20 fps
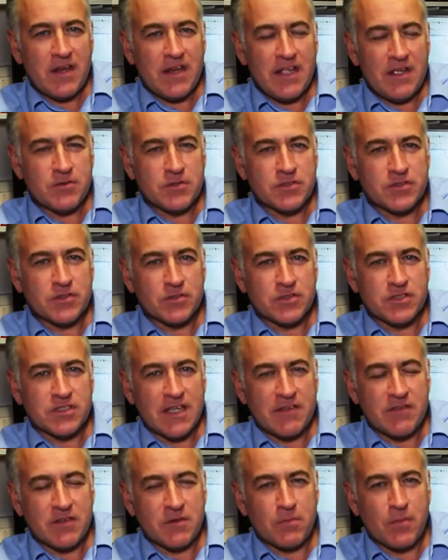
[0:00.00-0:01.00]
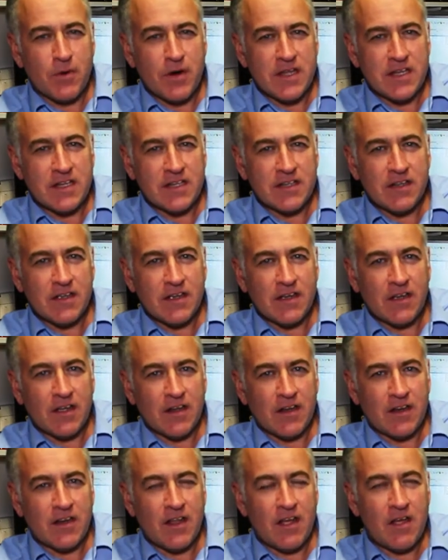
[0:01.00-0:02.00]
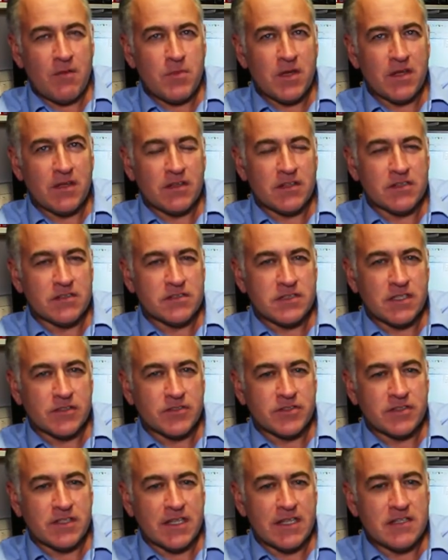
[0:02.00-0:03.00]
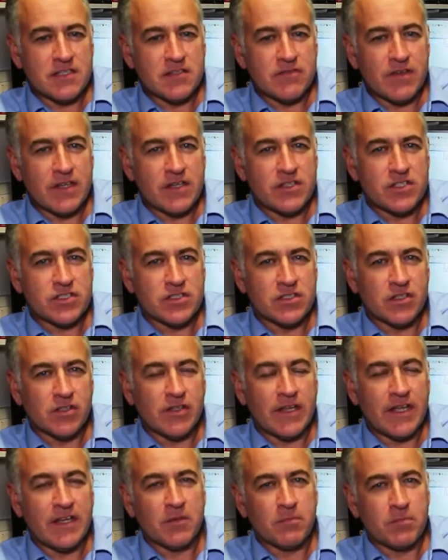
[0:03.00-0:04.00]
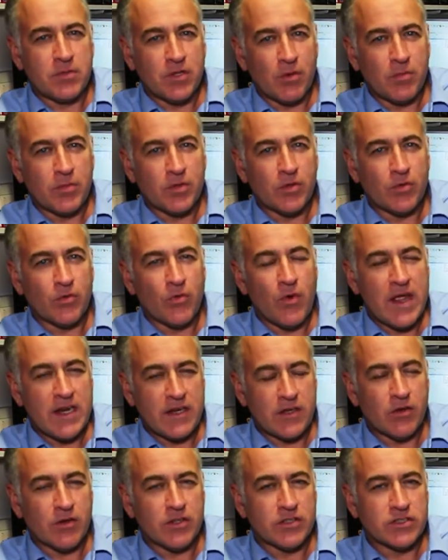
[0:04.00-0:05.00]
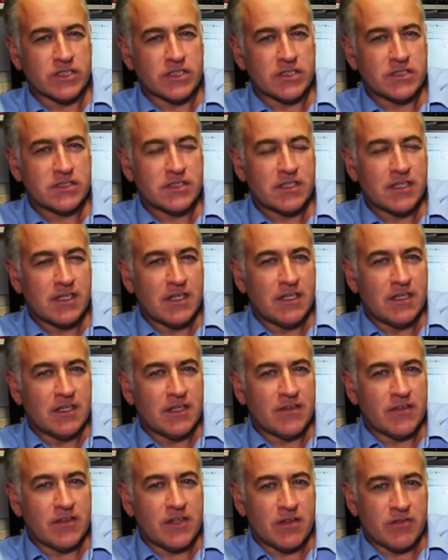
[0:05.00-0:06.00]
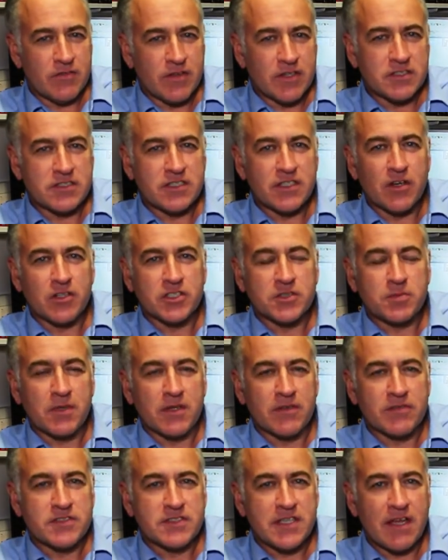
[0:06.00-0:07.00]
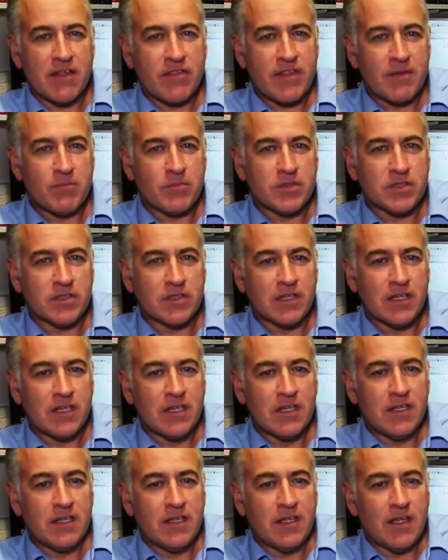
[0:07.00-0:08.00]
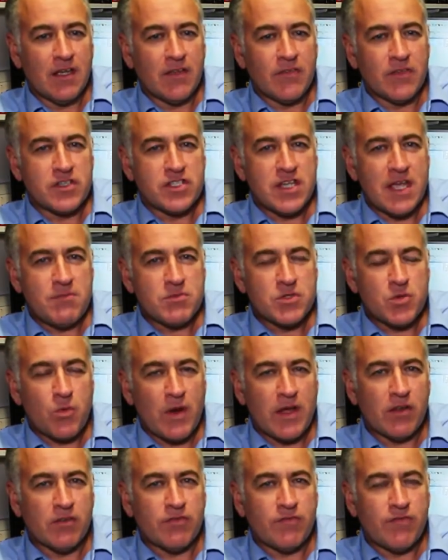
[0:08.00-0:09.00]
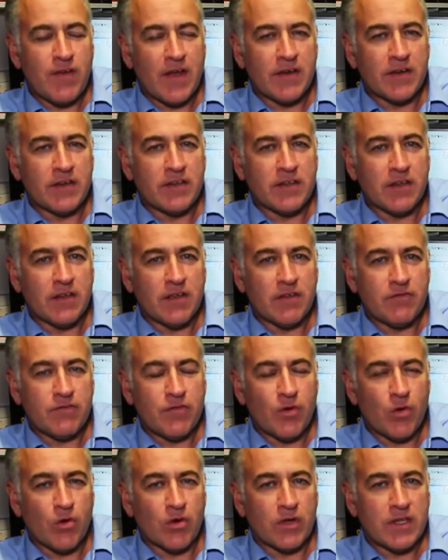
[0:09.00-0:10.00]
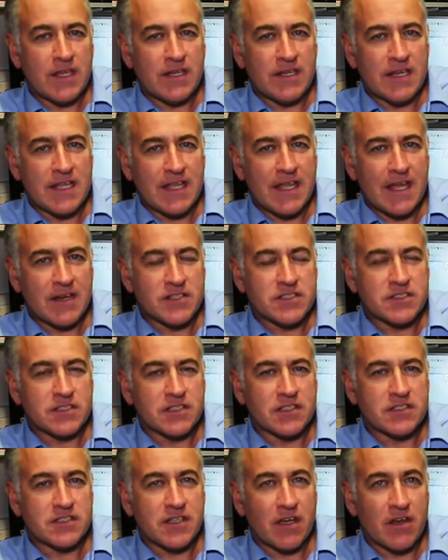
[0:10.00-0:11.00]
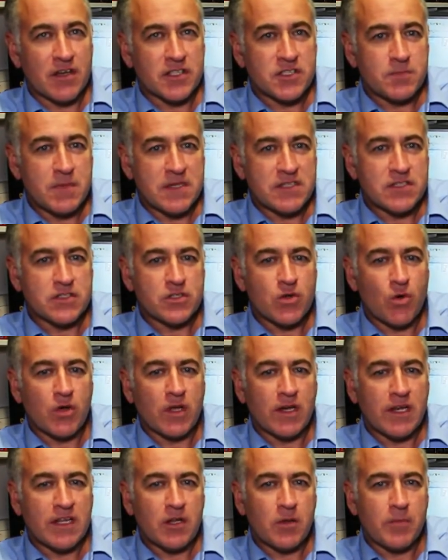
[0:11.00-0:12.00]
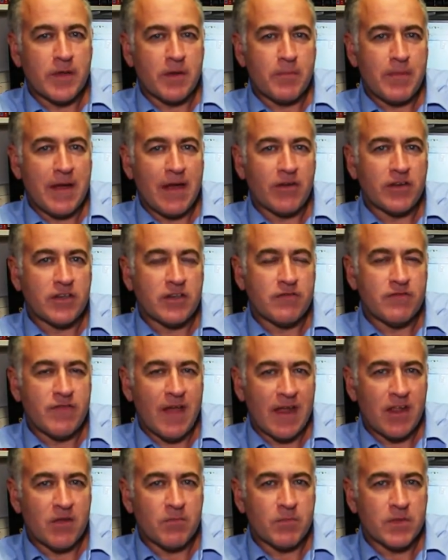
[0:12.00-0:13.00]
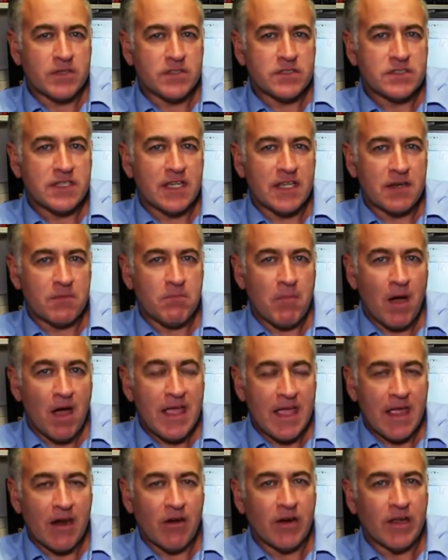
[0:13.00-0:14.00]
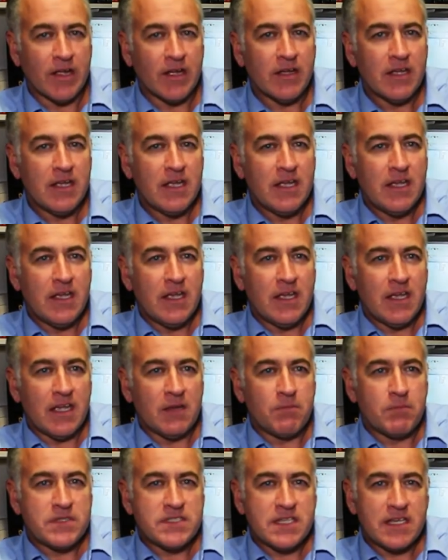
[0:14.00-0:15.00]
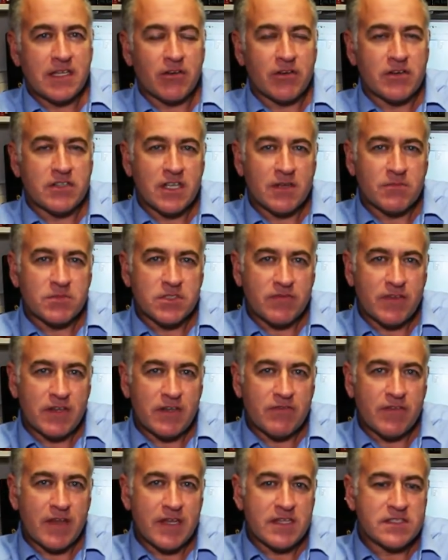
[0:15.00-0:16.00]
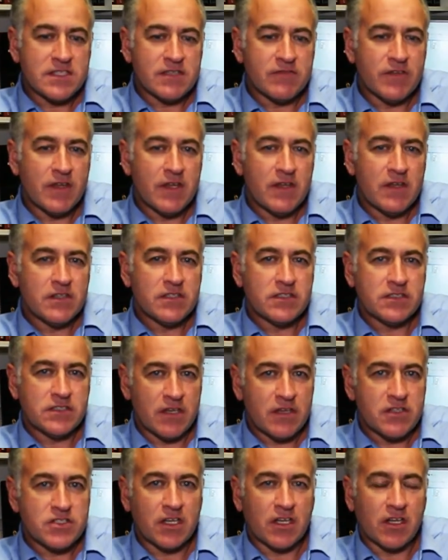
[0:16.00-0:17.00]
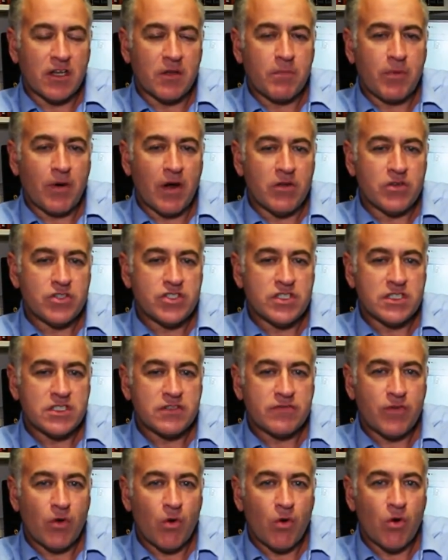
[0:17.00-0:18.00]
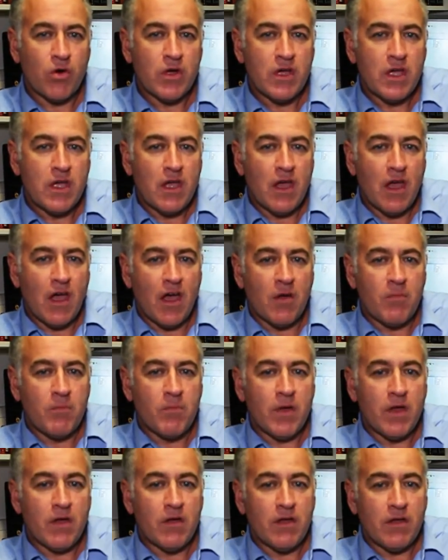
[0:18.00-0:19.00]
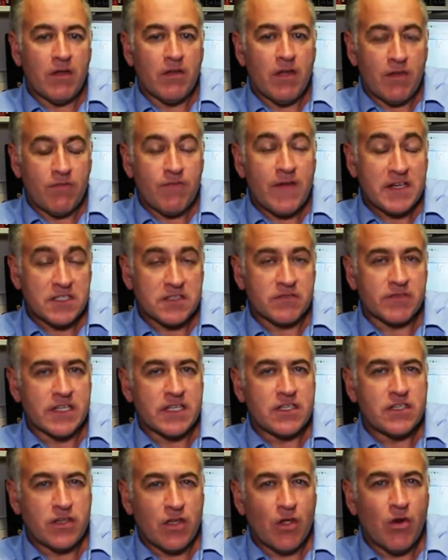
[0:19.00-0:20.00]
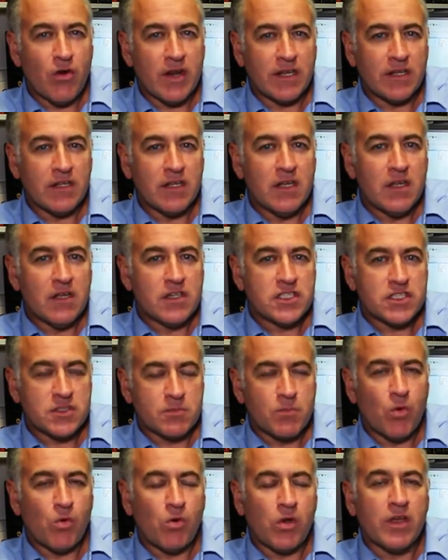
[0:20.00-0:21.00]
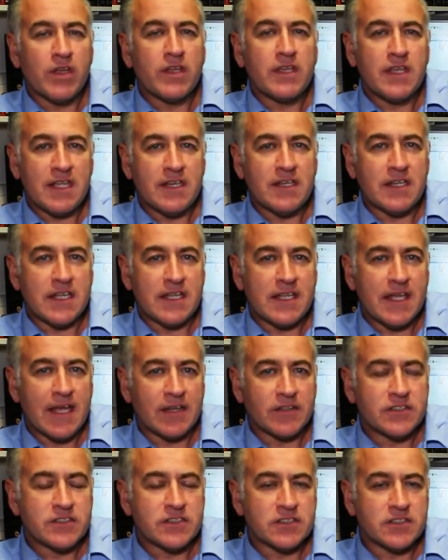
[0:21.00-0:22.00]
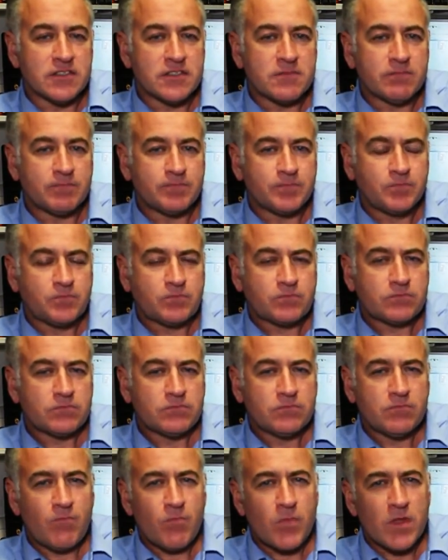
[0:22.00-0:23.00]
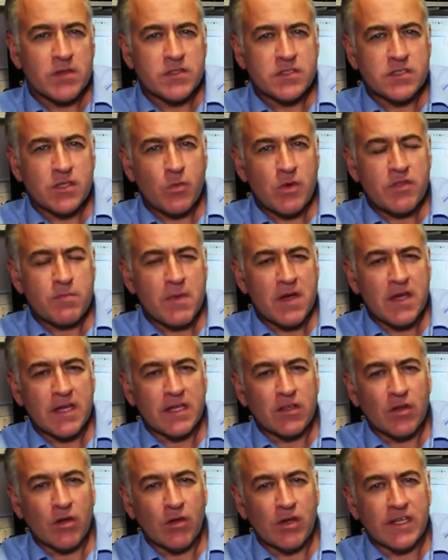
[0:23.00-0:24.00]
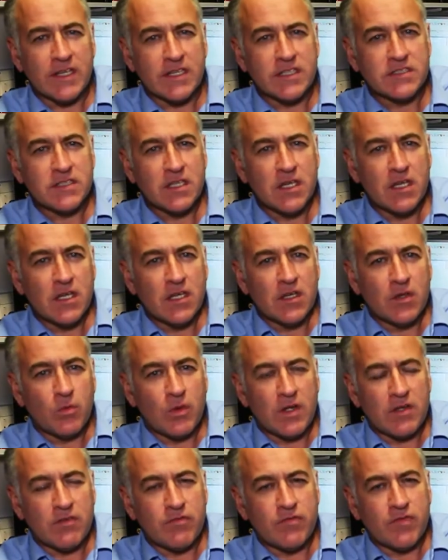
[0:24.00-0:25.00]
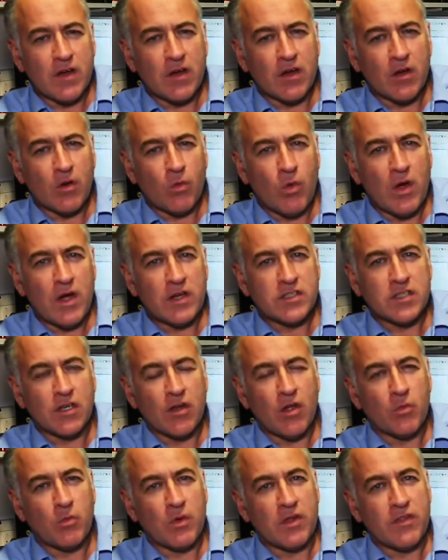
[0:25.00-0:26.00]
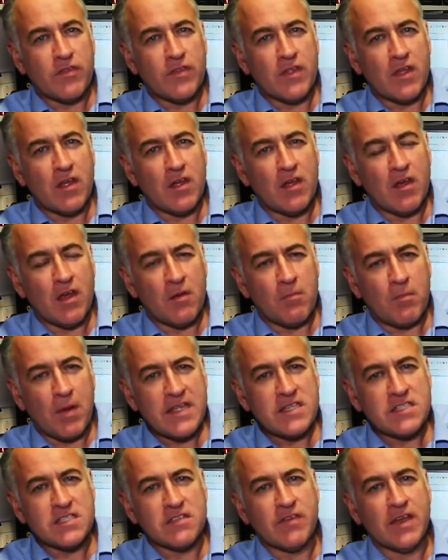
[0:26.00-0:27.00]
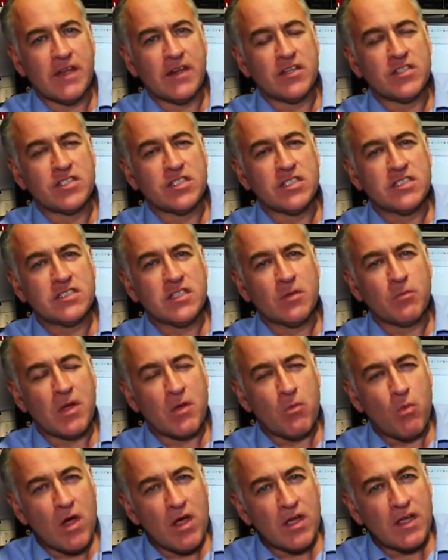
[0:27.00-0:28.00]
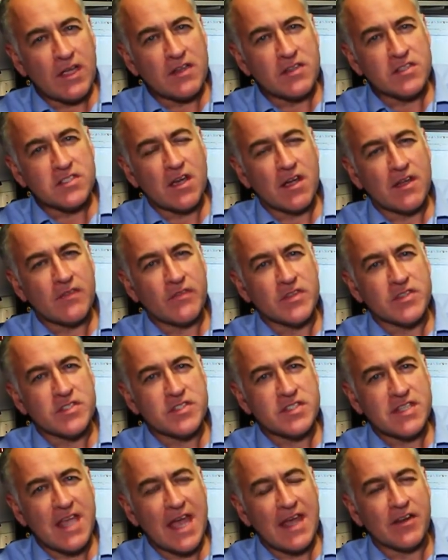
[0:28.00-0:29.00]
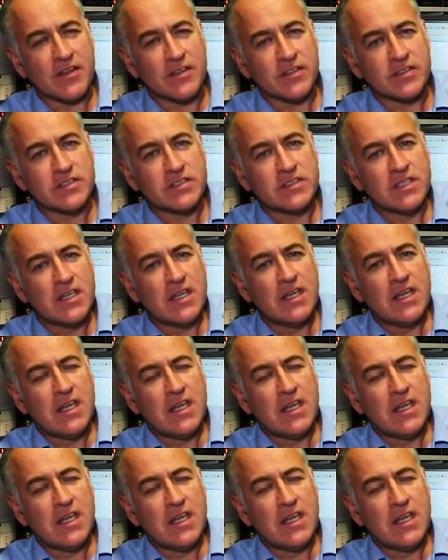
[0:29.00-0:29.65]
My name is Dr. David Breen, and I'm a consultant interventional and abdominal radiologist at the University Hospital of Southampton. And the James Whale Fund for Kidney Cancer has asked me to talk a little bit about developments in my area, in particular in terms of innovative surgical approaches for effectively curing smaller kidney cancers. So with my colleagues, we've worked a lot with ablative energies, and we work inside the scanners,